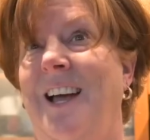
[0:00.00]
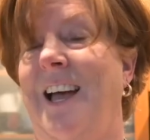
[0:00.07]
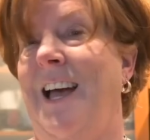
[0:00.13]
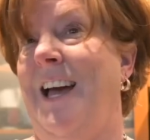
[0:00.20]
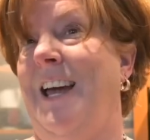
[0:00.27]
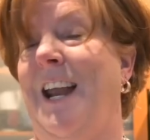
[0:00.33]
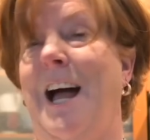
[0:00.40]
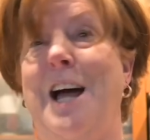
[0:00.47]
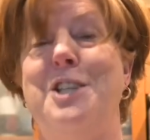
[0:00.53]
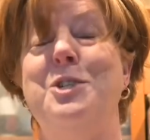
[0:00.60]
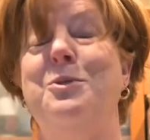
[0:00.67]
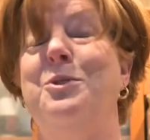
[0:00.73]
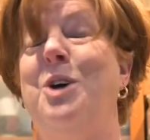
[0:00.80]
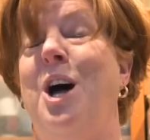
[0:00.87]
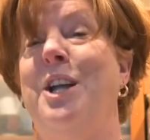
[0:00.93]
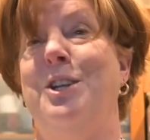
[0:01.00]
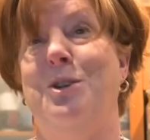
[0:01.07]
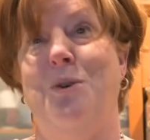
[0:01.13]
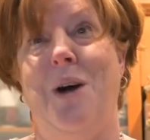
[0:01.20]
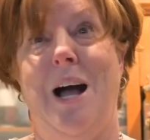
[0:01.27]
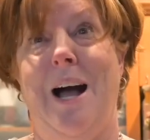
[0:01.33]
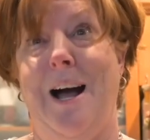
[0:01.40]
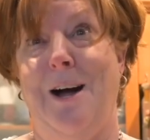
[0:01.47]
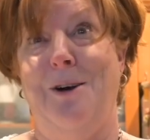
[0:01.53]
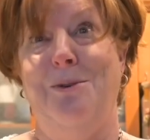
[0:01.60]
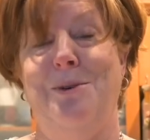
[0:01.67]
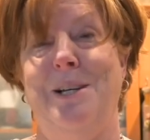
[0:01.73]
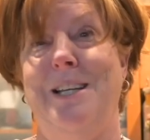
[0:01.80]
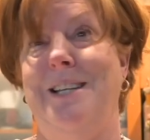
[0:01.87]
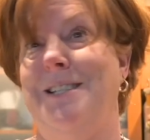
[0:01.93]
And I do not know
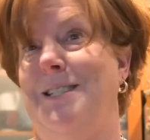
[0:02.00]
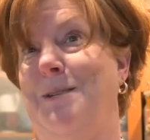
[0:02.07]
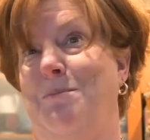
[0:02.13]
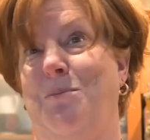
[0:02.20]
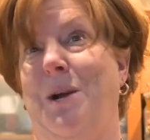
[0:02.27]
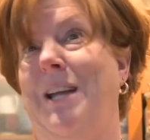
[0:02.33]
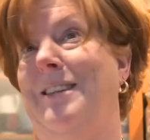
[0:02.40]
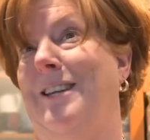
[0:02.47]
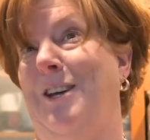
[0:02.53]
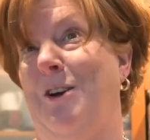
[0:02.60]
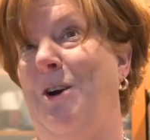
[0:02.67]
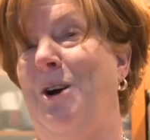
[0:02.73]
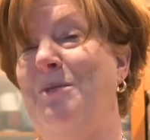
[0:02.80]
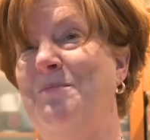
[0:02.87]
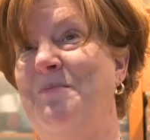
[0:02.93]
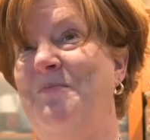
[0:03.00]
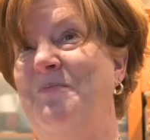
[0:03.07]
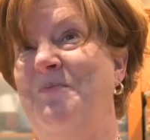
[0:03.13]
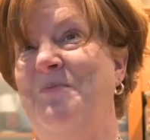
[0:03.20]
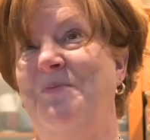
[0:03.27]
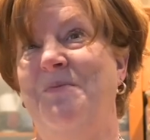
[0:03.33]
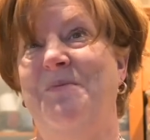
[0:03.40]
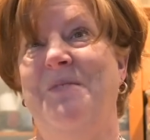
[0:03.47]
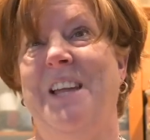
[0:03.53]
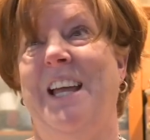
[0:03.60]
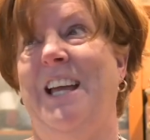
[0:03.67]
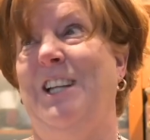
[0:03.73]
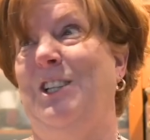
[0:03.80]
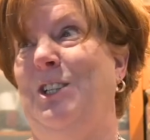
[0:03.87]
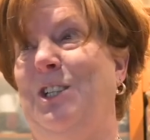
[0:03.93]
how he didn't break that arm.
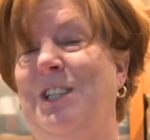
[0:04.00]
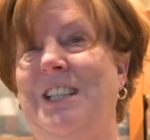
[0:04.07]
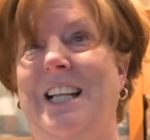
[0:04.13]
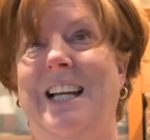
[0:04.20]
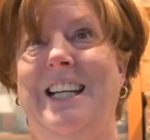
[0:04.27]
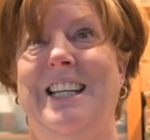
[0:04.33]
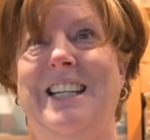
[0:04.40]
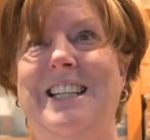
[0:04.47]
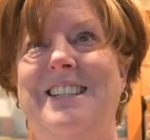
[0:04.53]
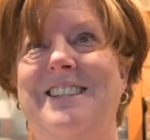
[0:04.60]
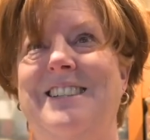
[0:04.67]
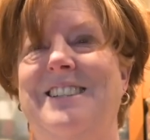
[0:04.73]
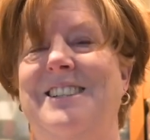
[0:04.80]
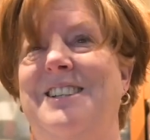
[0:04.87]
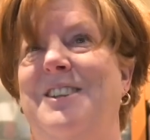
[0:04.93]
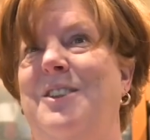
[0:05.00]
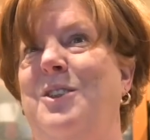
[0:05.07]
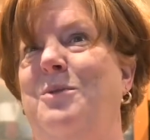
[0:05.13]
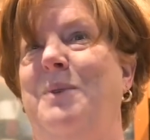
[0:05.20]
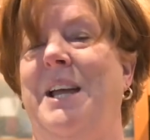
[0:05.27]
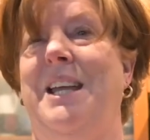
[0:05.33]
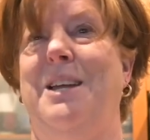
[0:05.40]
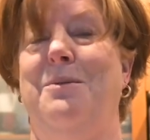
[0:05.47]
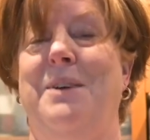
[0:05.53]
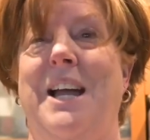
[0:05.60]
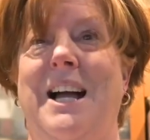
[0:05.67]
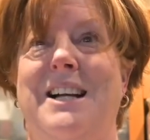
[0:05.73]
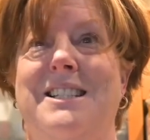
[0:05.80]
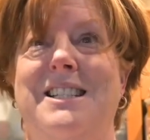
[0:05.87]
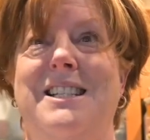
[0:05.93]
It looked like it. The way he
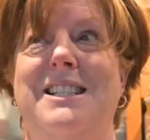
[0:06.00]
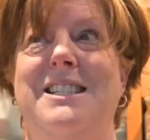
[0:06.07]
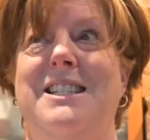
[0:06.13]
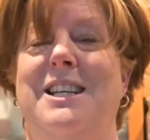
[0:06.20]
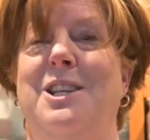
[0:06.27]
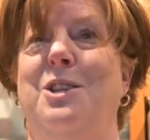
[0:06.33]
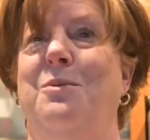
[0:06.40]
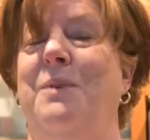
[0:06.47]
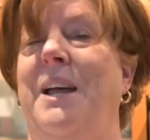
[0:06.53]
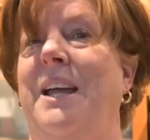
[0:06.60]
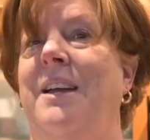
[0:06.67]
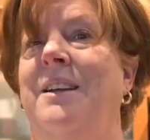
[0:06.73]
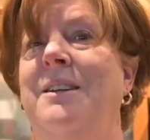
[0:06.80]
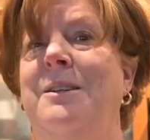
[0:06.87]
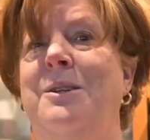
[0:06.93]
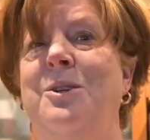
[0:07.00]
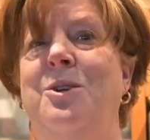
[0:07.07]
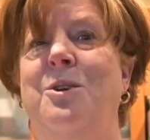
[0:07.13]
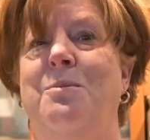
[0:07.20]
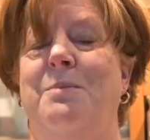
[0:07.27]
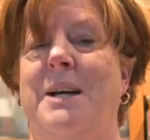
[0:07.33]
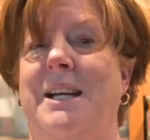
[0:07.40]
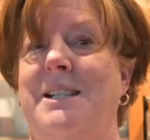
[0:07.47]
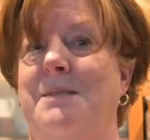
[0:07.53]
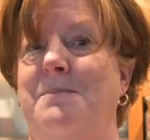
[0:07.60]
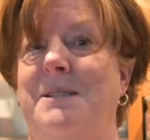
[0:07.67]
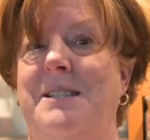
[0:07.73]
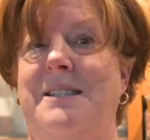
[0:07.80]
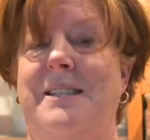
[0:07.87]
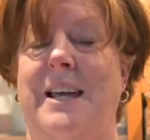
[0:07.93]
reacted, it did. The way my
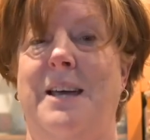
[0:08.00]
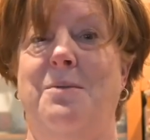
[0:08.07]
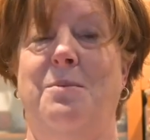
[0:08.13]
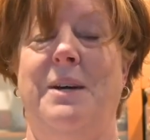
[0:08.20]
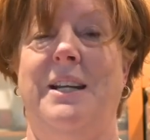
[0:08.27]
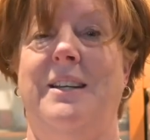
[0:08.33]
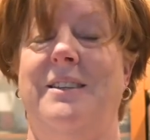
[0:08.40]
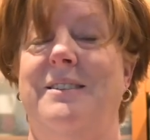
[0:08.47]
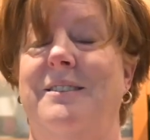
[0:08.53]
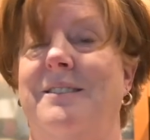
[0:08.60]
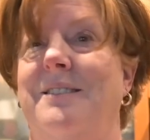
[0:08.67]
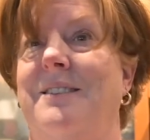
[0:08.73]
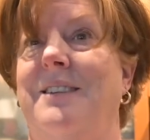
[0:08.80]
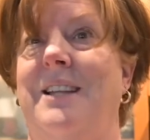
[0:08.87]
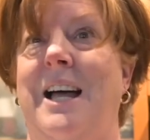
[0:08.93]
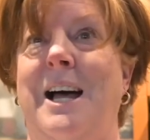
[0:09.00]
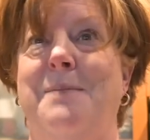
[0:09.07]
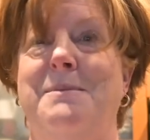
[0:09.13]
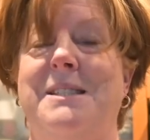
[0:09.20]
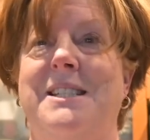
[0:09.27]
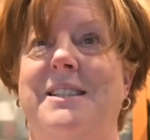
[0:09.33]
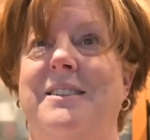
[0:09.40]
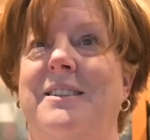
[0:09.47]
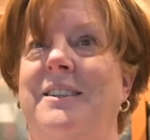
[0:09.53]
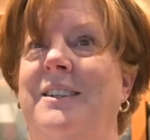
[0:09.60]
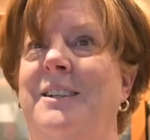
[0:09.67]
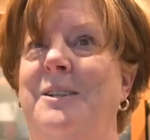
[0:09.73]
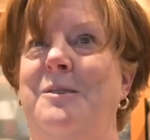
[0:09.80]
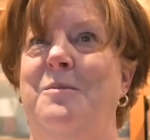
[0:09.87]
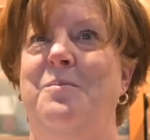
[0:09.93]
husband said when it collapsed and
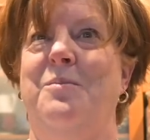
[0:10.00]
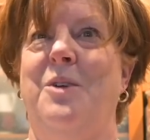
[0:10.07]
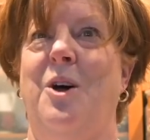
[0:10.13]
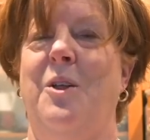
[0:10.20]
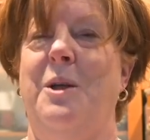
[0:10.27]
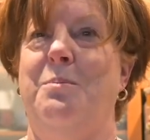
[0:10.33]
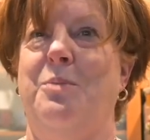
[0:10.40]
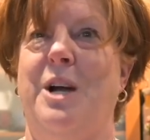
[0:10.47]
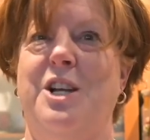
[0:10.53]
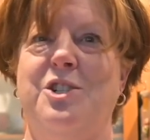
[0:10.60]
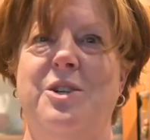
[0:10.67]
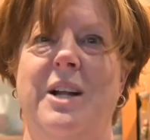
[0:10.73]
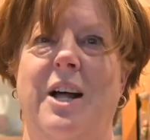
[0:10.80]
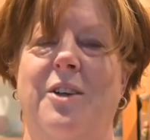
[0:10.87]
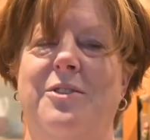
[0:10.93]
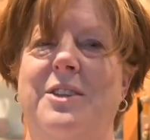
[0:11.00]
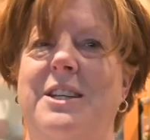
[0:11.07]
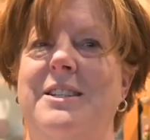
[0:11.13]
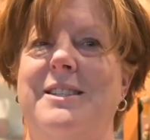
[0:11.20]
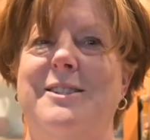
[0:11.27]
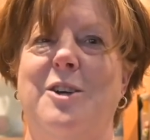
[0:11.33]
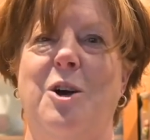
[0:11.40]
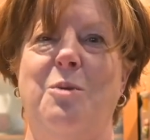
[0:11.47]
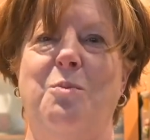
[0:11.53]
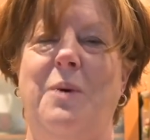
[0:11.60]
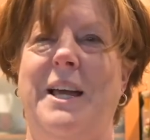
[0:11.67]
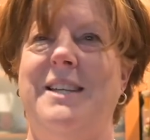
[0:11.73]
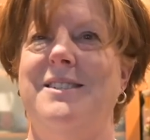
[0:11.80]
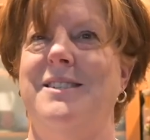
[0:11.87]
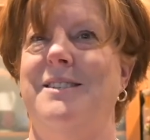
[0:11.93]
all that pressure and how thin his arm
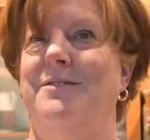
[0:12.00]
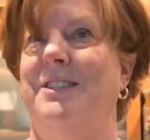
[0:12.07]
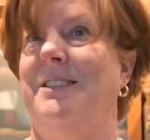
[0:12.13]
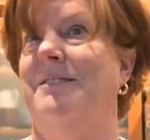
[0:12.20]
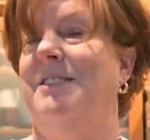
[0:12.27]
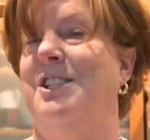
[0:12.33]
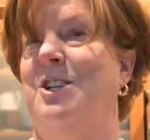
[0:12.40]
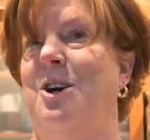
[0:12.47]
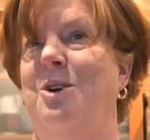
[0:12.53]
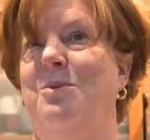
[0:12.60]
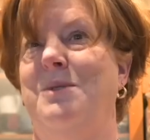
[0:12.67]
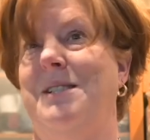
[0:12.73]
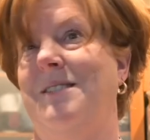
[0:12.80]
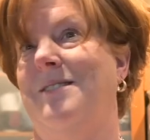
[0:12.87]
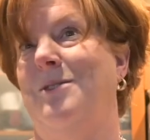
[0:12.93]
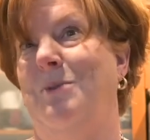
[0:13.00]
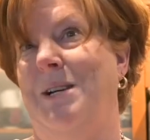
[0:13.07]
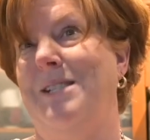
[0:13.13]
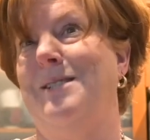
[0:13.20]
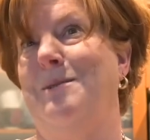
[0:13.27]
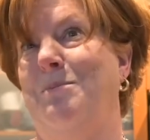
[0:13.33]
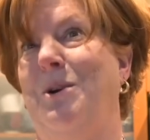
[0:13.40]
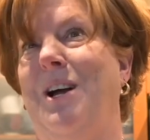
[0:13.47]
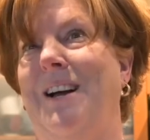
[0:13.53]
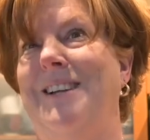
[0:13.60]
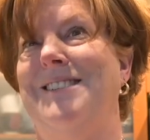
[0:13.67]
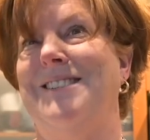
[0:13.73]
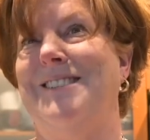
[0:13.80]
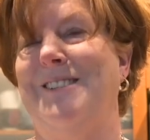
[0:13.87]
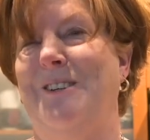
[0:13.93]
went, even the doc was quite
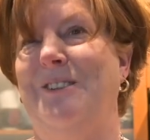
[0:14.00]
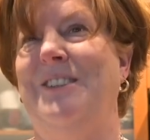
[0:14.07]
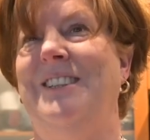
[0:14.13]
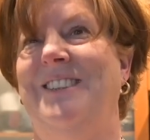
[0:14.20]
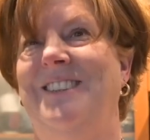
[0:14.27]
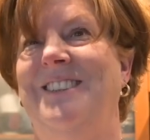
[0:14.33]
surprised. So,